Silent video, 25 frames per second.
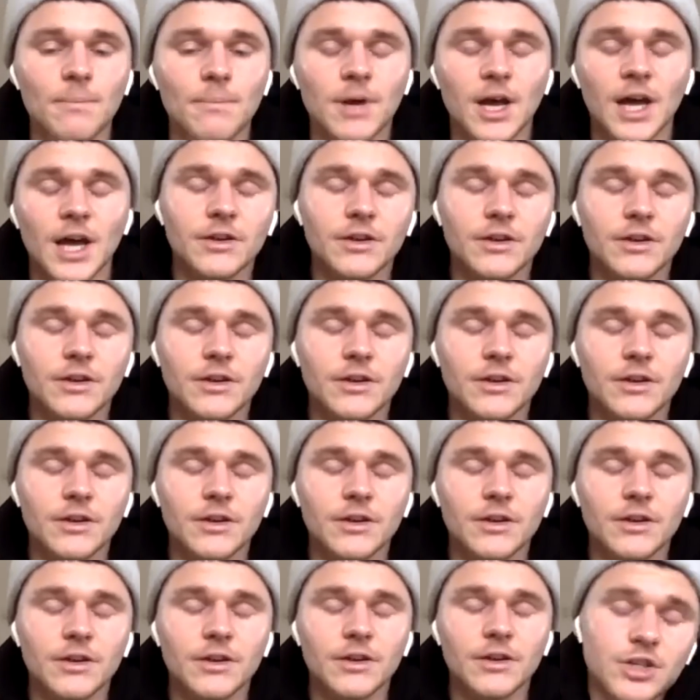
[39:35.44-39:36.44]
And
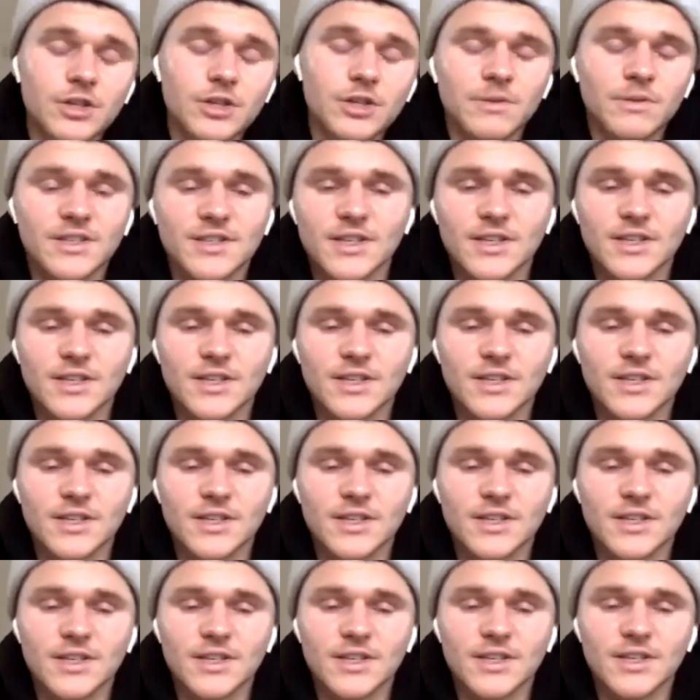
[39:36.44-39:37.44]
not just
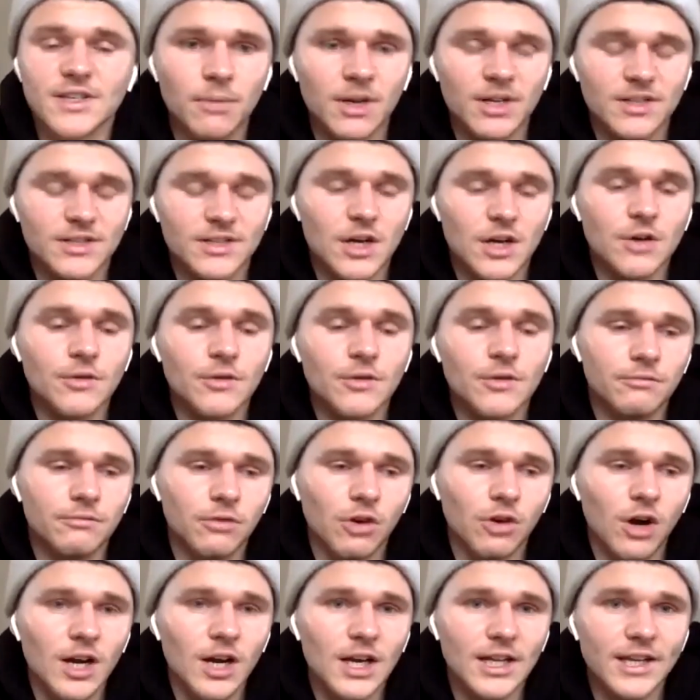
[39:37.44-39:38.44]
myself as well. Myself,
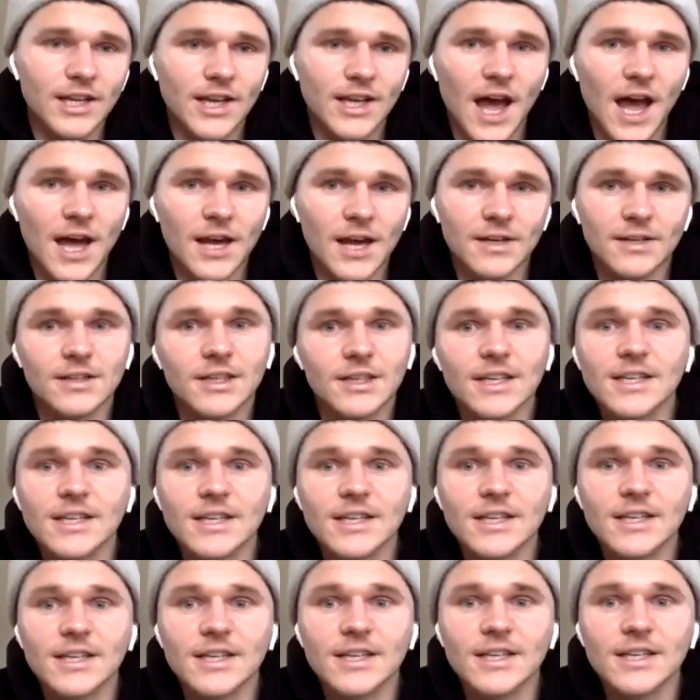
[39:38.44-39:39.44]
Riley and
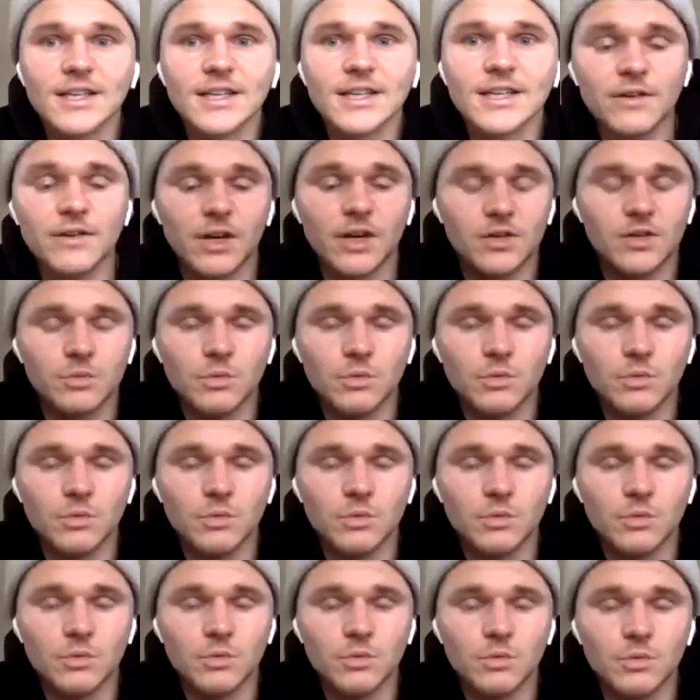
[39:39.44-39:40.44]
Lissy, the three of us
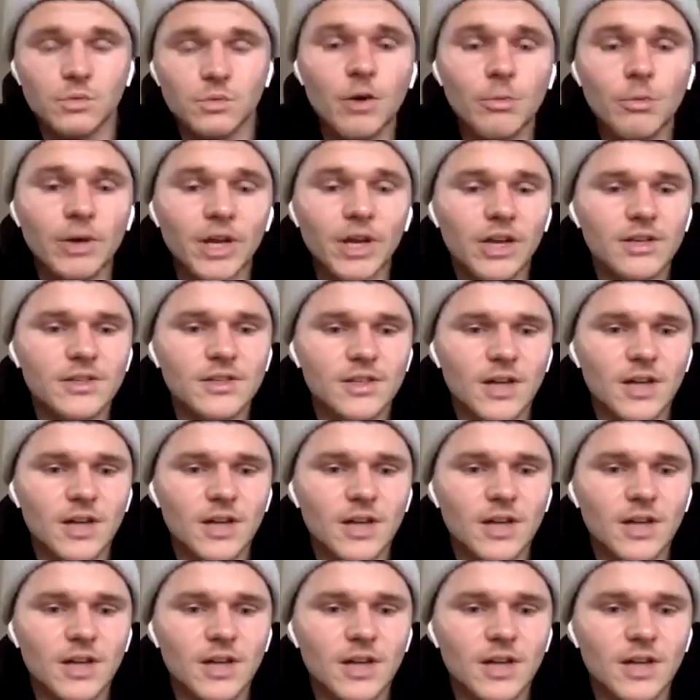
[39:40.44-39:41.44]
work so well because
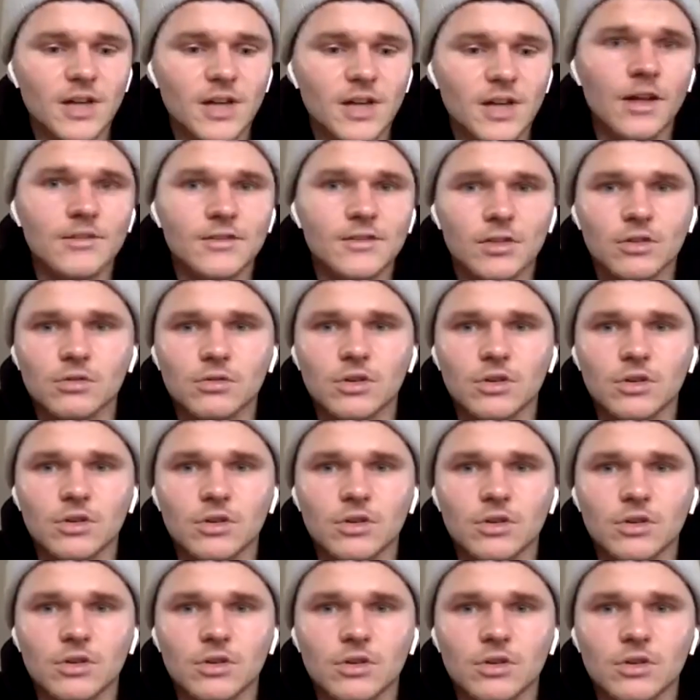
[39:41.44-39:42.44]
our clients
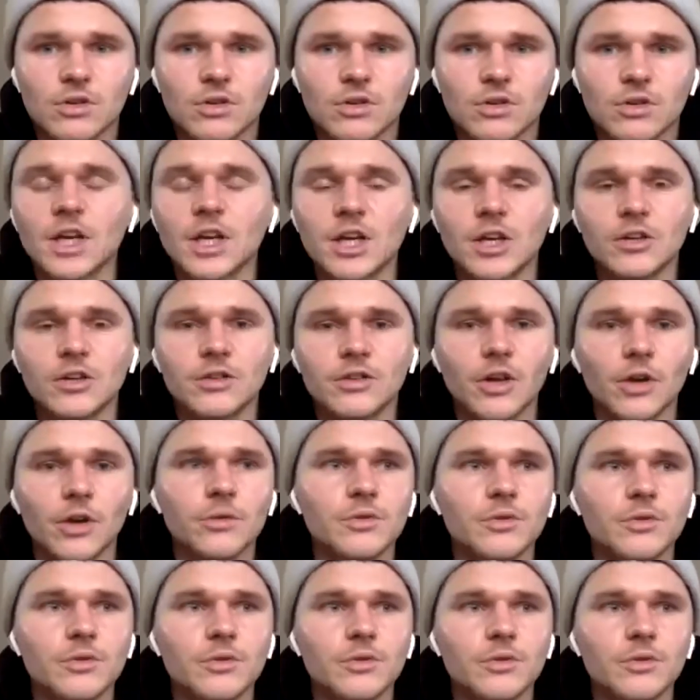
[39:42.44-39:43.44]
across the board
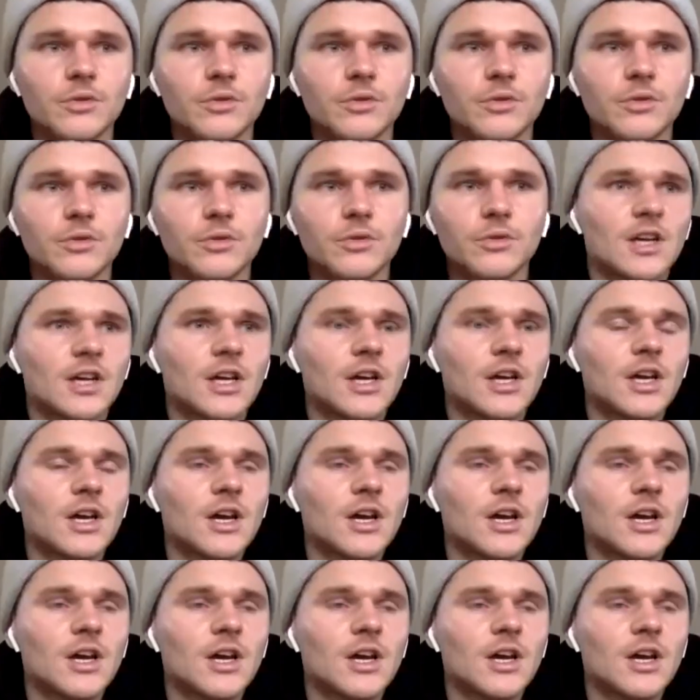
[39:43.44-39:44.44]
don't just
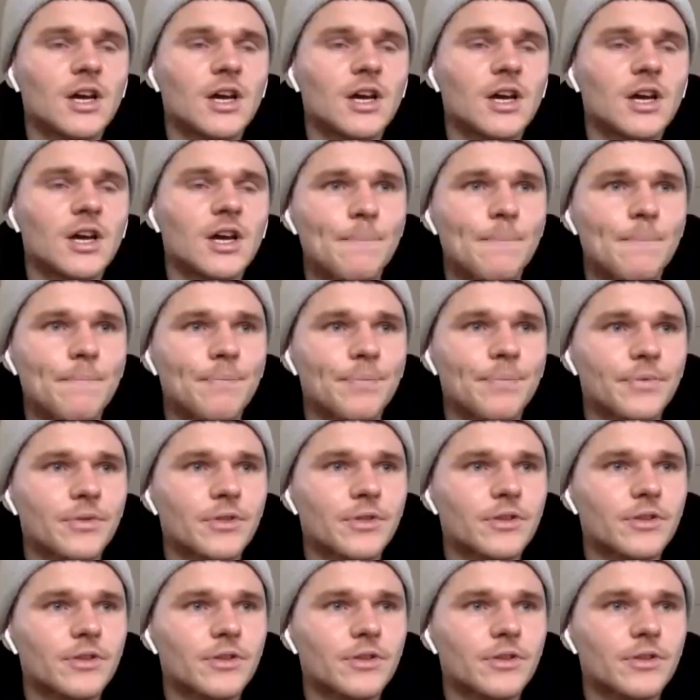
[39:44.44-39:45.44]

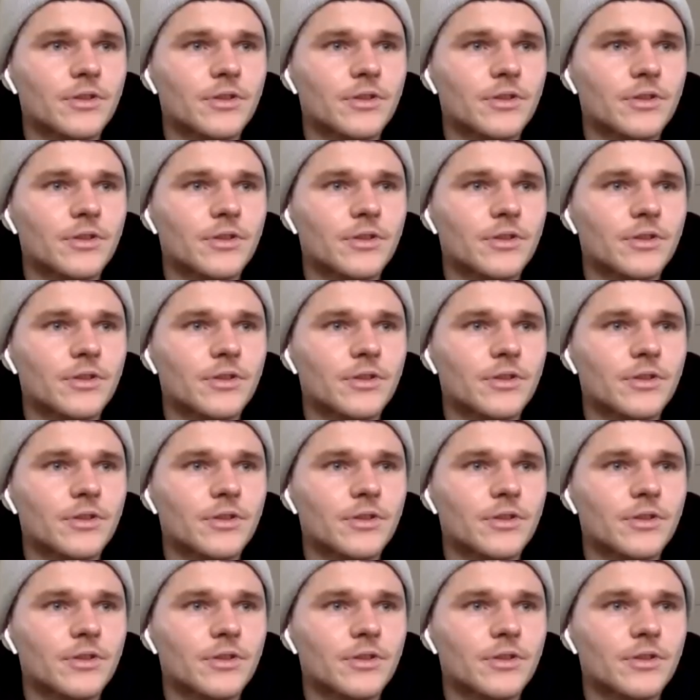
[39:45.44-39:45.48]
know